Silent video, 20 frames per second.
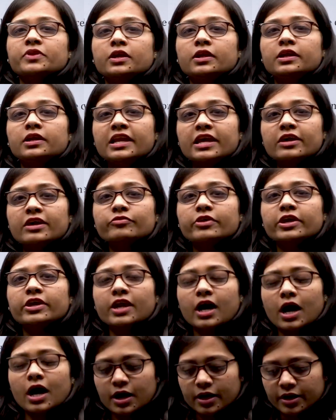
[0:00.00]
live
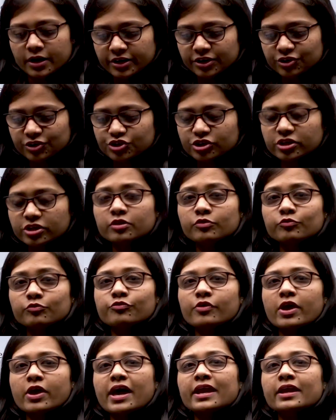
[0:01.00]
in a region
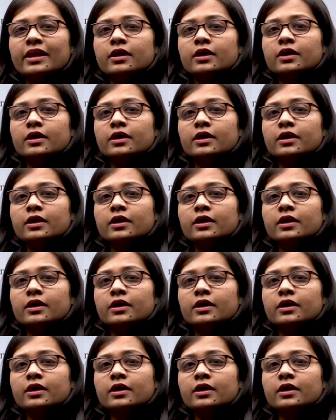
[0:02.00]
where